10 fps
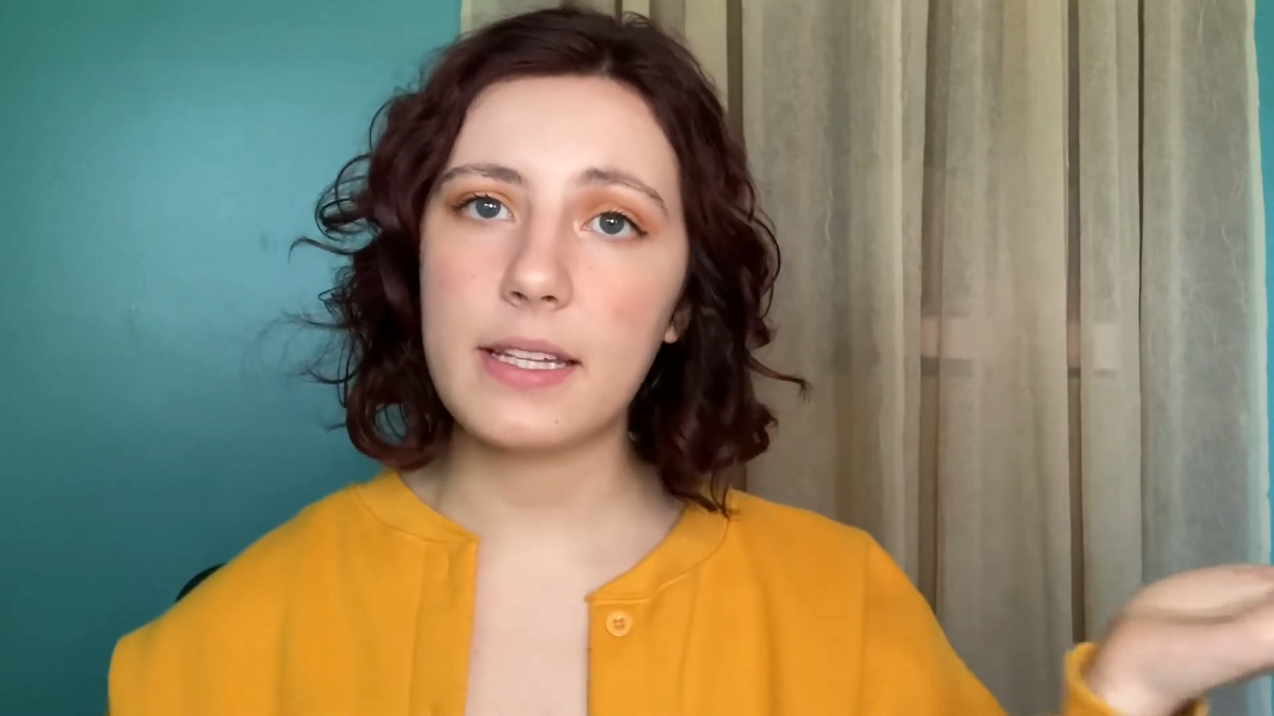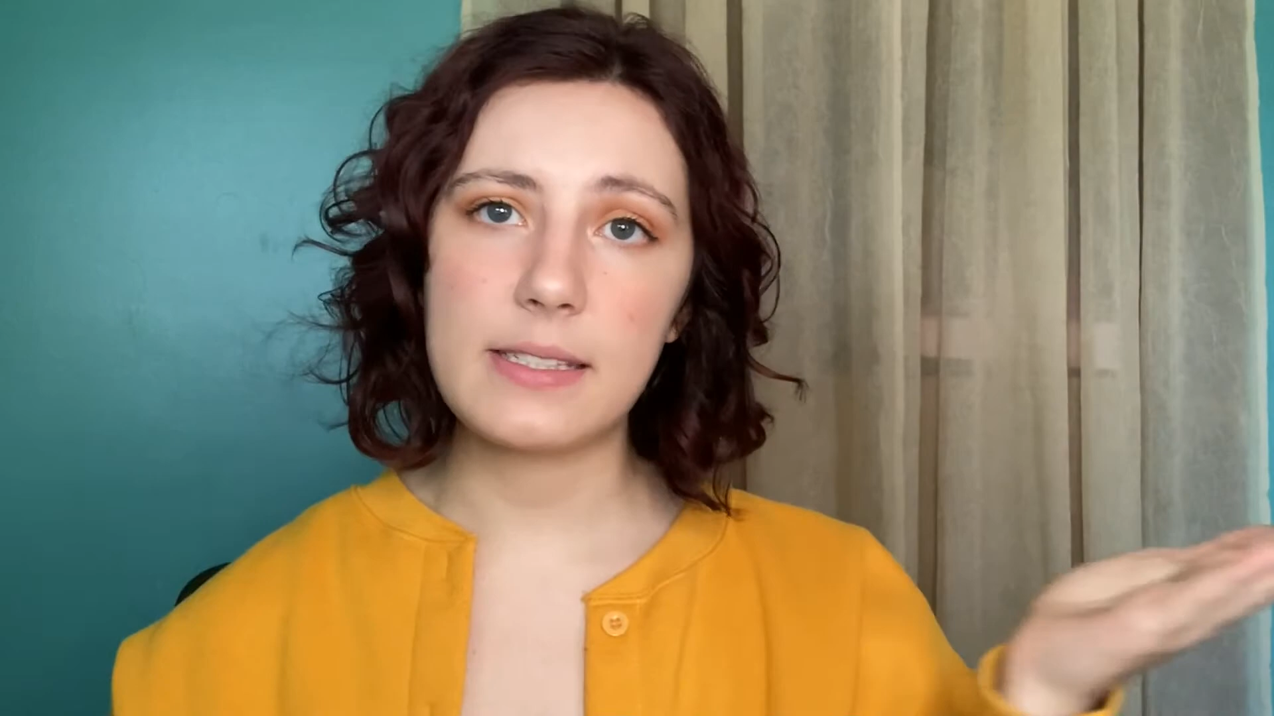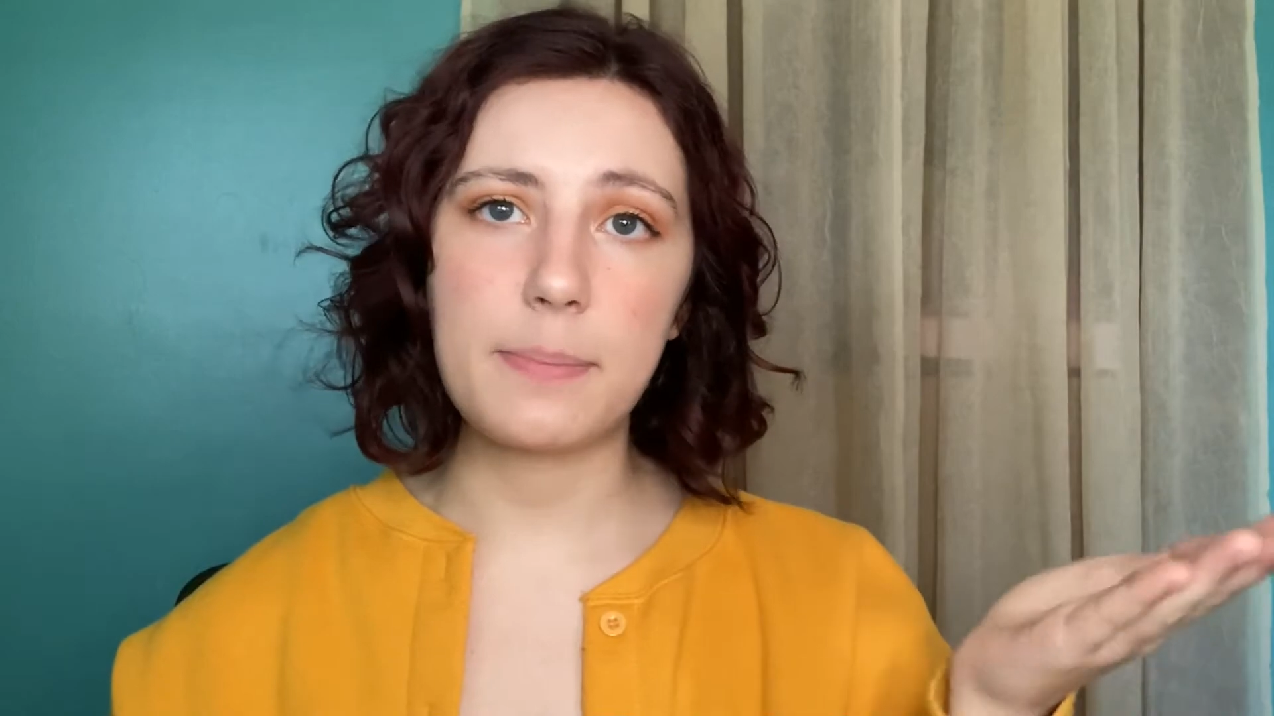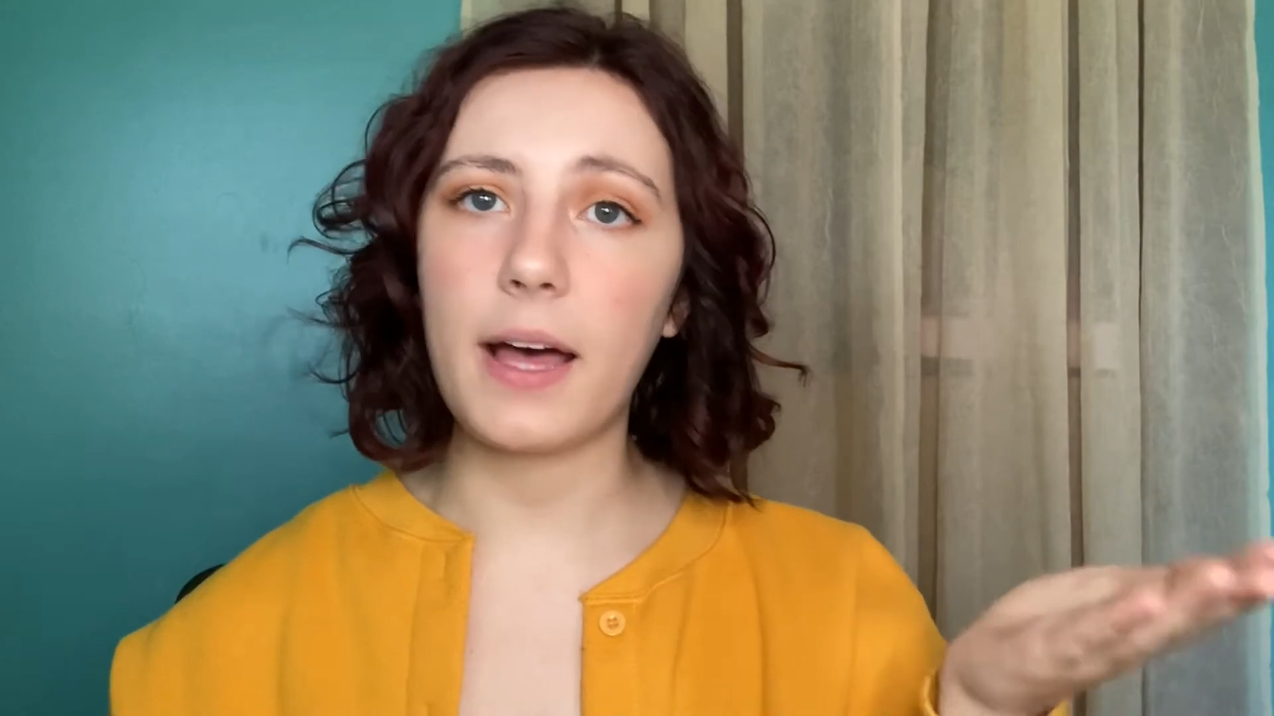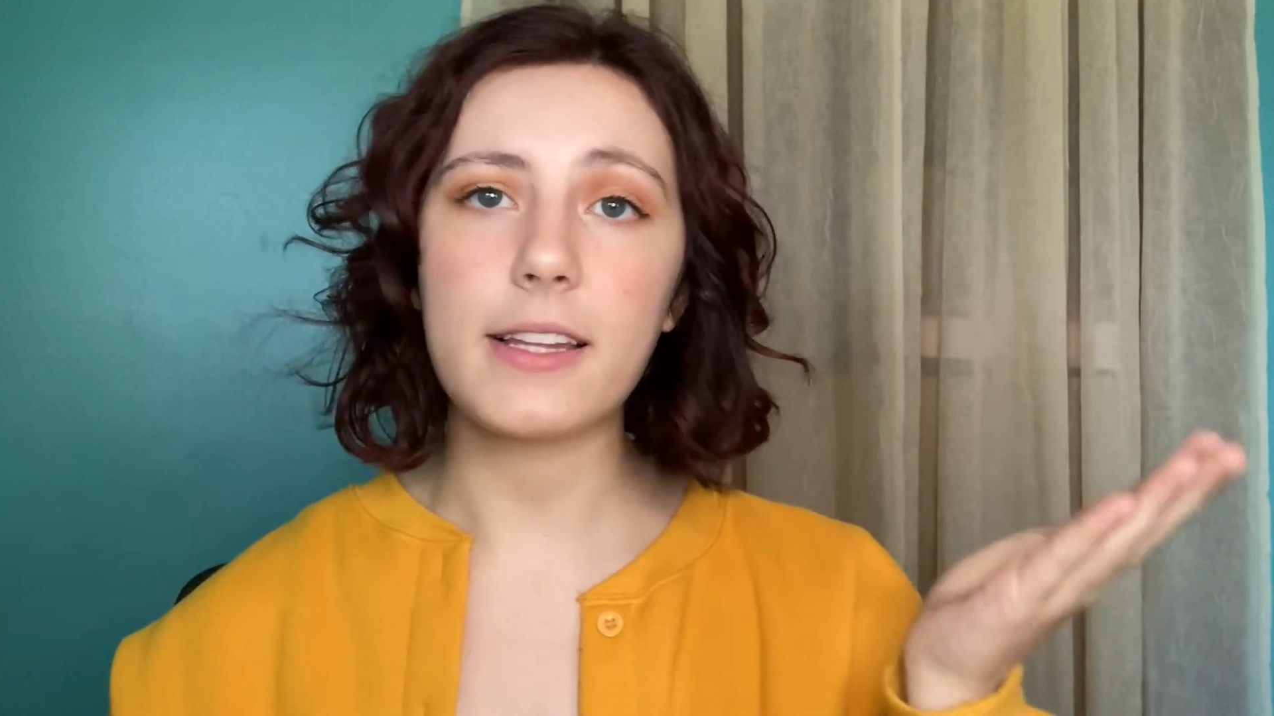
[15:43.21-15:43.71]
the
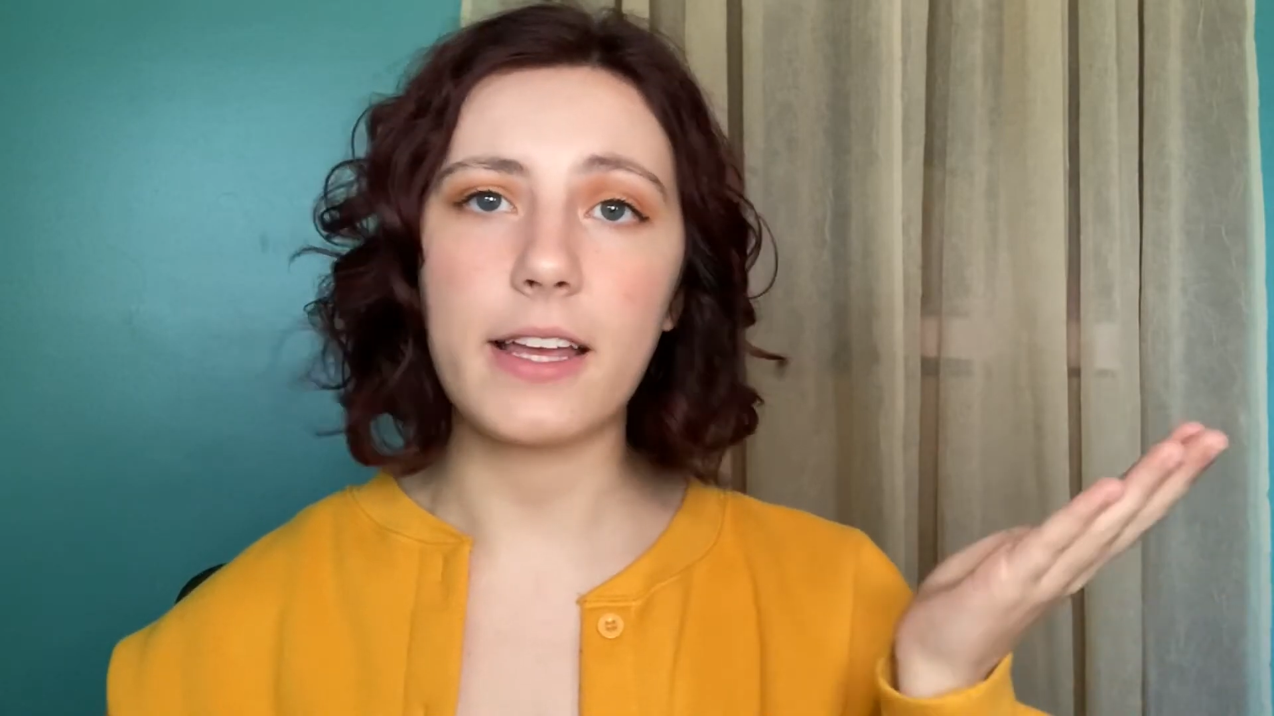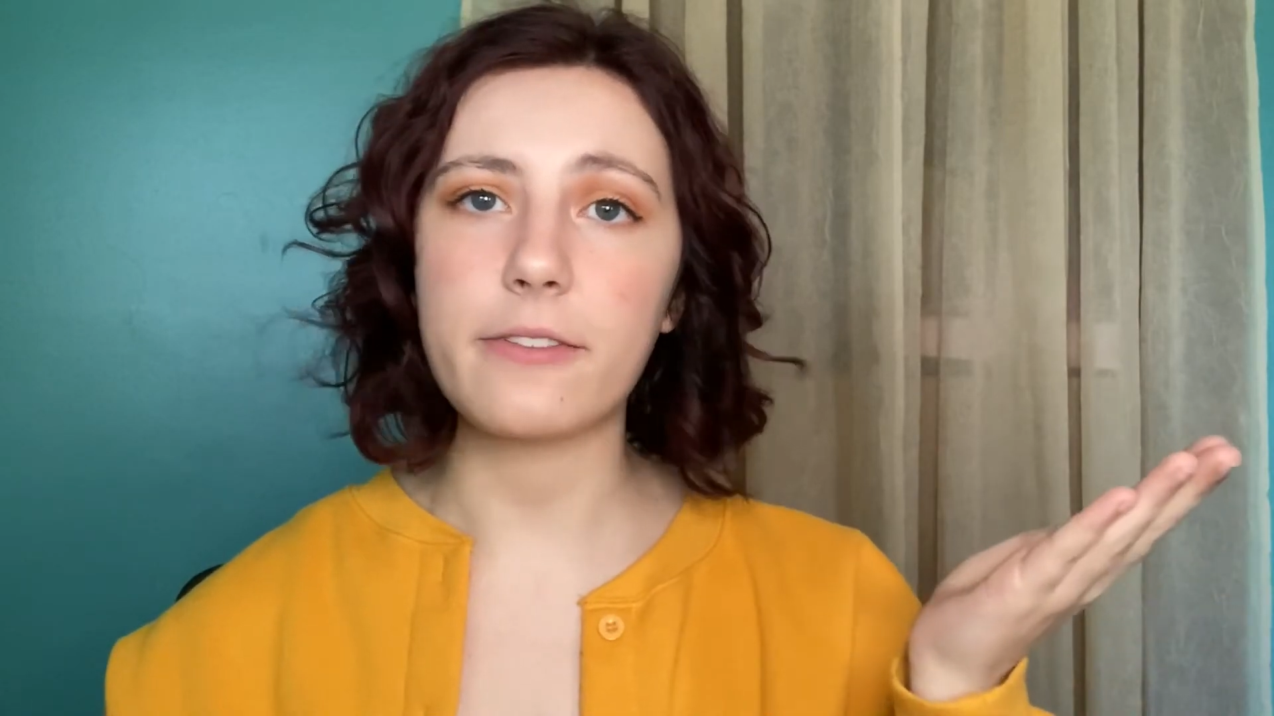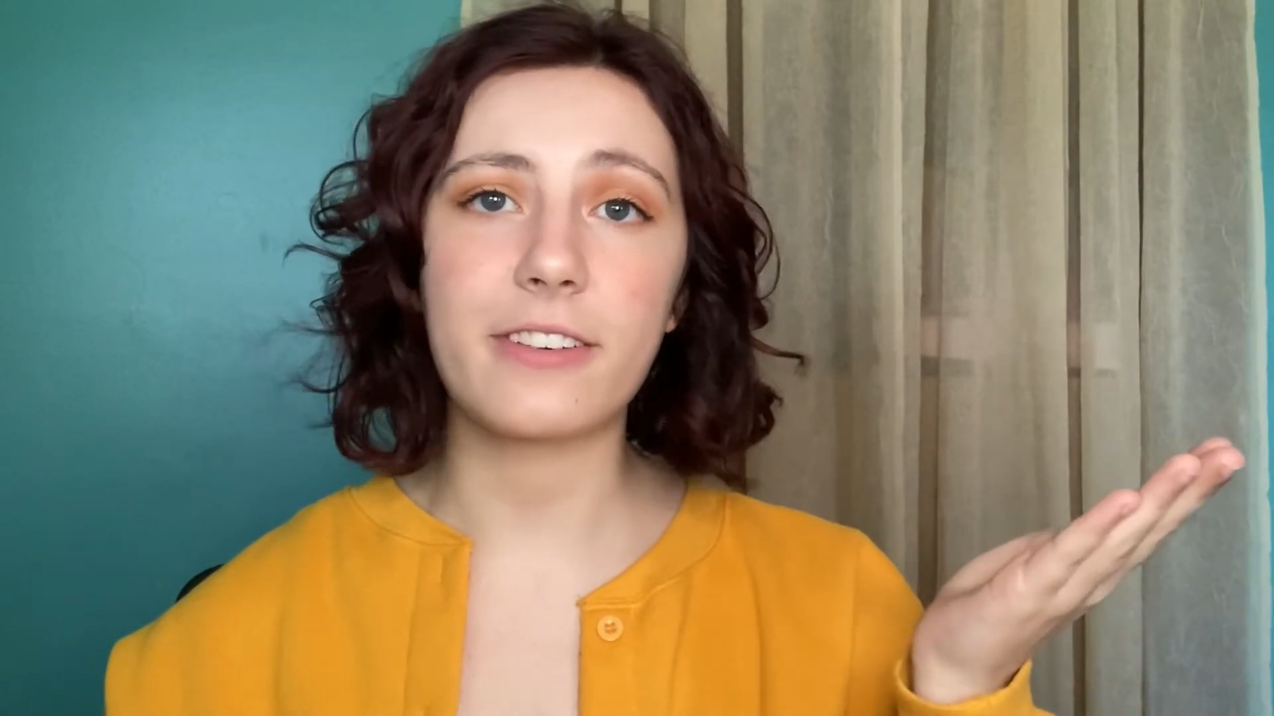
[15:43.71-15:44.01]
spotlight